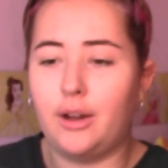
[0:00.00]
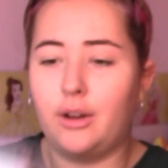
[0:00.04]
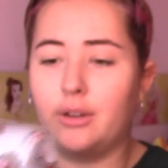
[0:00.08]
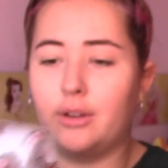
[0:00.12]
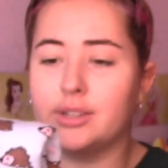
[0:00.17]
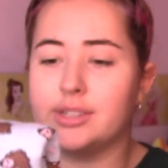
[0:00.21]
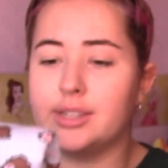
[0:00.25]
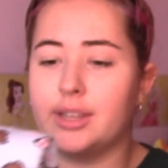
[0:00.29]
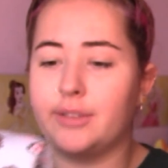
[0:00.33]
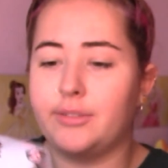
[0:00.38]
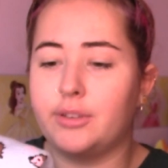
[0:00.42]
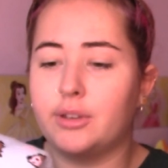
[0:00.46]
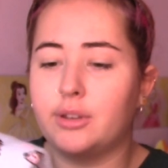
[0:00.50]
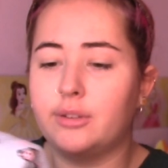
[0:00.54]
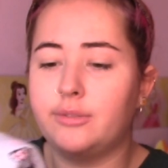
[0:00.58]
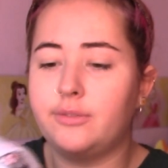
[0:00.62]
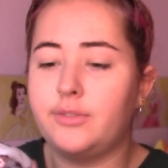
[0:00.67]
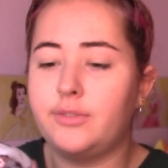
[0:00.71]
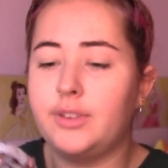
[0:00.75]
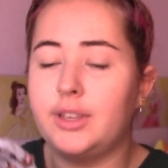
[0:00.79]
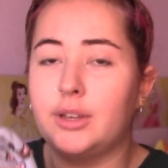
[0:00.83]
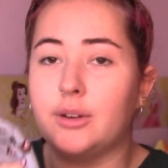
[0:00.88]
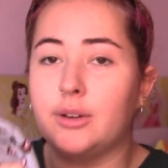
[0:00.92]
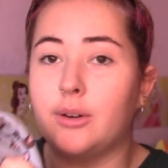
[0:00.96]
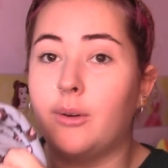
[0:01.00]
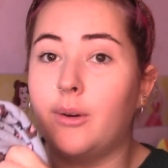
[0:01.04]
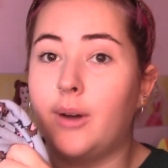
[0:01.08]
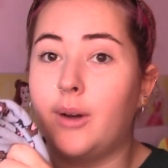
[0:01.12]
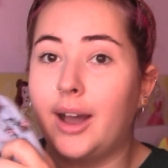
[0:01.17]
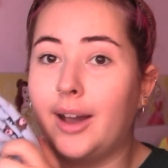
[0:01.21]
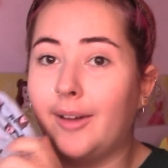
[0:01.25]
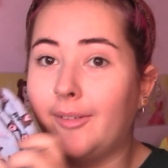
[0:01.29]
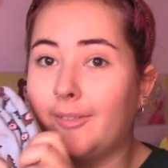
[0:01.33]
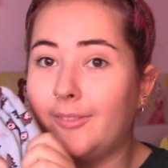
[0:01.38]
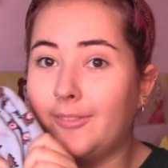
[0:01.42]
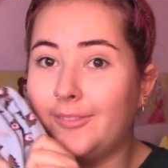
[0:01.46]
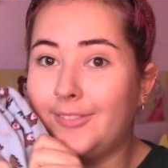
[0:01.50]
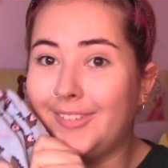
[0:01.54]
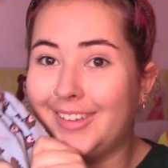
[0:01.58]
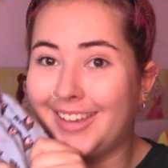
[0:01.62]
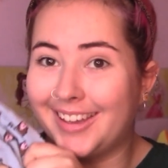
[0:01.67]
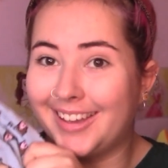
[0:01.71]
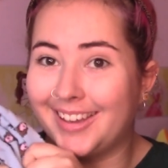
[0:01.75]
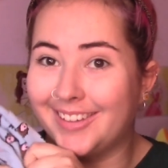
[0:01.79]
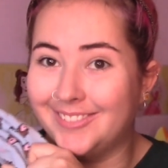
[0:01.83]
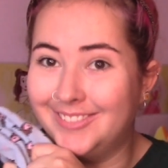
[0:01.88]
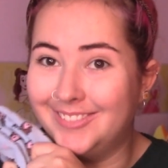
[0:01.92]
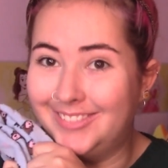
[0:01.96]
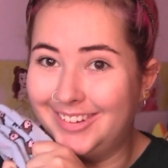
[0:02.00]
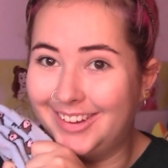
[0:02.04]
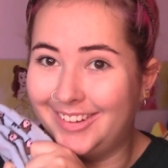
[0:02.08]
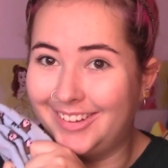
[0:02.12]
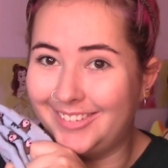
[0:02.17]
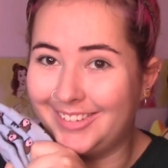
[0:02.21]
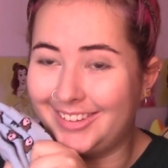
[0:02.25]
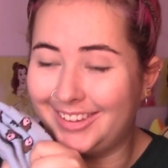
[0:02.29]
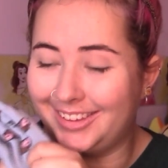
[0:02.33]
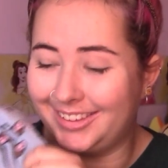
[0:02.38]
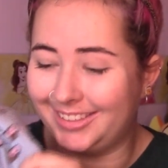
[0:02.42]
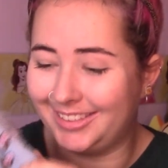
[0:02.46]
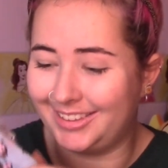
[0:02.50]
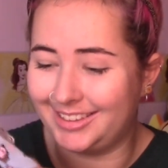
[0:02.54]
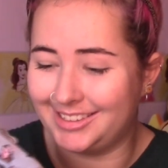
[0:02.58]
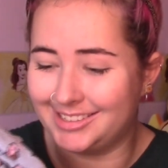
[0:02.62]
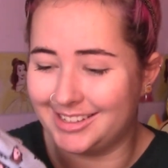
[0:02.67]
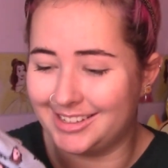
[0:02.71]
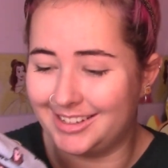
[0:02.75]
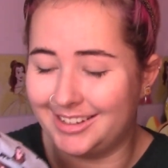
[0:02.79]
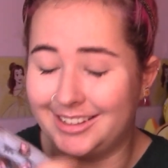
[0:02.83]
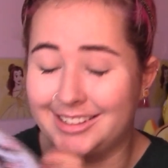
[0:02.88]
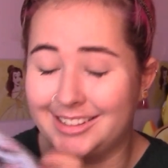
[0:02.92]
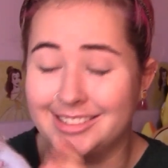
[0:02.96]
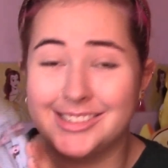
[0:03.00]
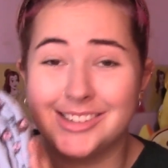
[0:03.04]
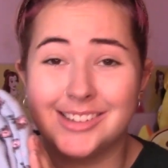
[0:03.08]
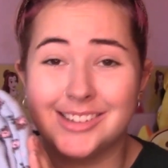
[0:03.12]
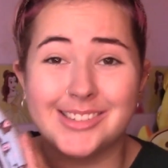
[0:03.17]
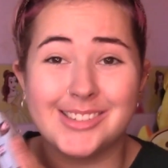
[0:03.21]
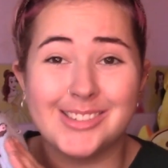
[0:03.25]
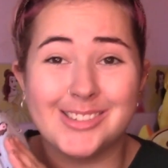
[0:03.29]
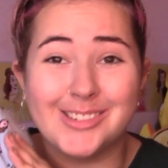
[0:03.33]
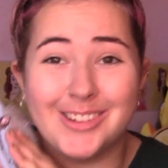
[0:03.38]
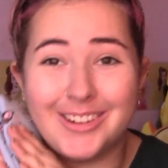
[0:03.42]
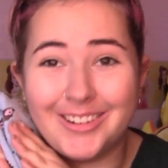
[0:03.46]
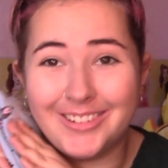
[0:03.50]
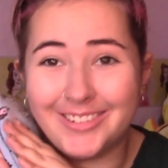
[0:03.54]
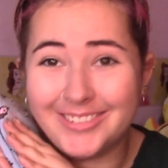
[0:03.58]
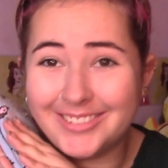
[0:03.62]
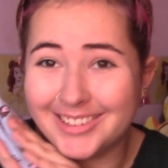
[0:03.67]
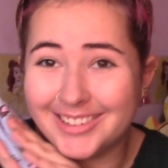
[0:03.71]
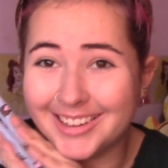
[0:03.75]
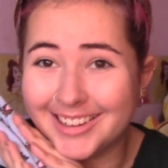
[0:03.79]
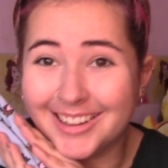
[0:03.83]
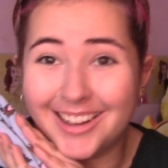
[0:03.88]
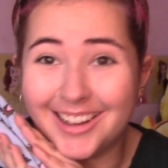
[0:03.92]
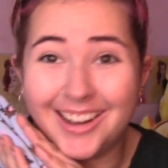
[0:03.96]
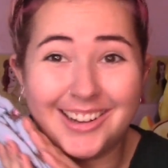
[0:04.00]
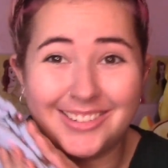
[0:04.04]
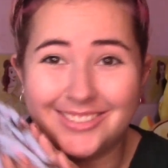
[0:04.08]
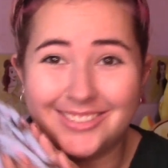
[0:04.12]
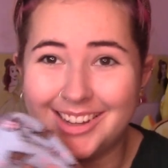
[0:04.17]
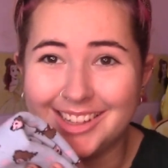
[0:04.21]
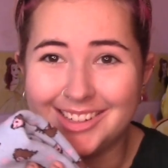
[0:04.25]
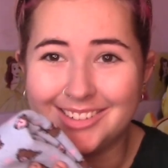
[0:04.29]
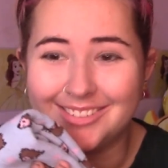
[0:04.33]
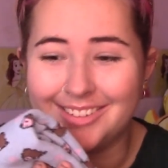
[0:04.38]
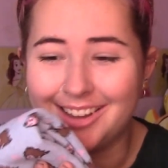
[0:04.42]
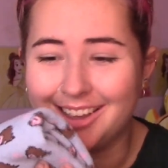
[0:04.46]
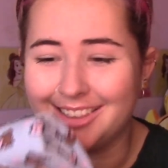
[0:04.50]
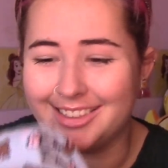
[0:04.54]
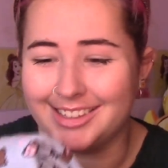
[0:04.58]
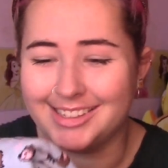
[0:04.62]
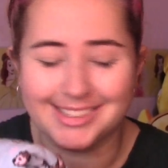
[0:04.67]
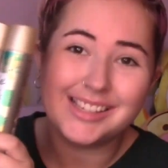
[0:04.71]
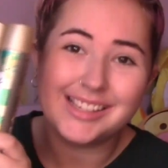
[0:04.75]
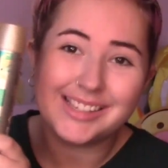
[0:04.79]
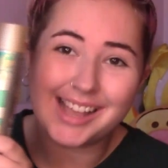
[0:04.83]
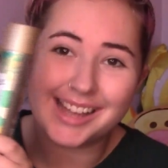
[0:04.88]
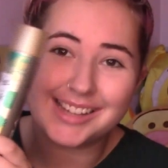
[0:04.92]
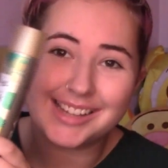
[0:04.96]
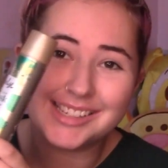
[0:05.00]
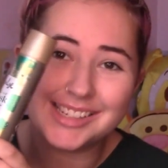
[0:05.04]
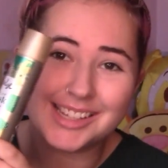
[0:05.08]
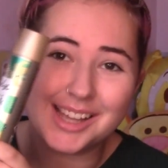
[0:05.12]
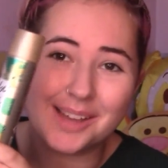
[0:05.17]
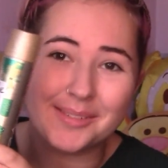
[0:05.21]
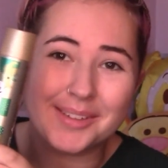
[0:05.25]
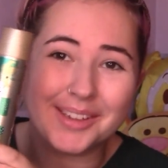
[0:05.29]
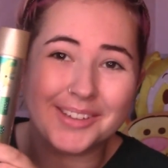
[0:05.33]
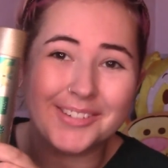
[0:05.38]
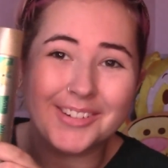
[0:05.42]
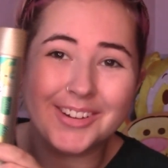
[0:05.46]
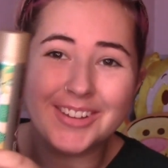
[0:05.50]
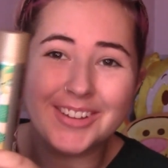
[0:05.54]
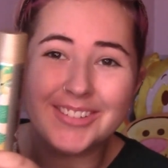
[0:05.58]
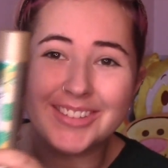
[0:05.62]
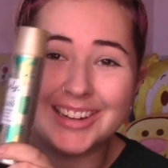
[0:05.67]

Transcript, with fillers: Honestly, if you could feel how thick and fluffy these are and so soft, I can't wait to wear these. Santa coming through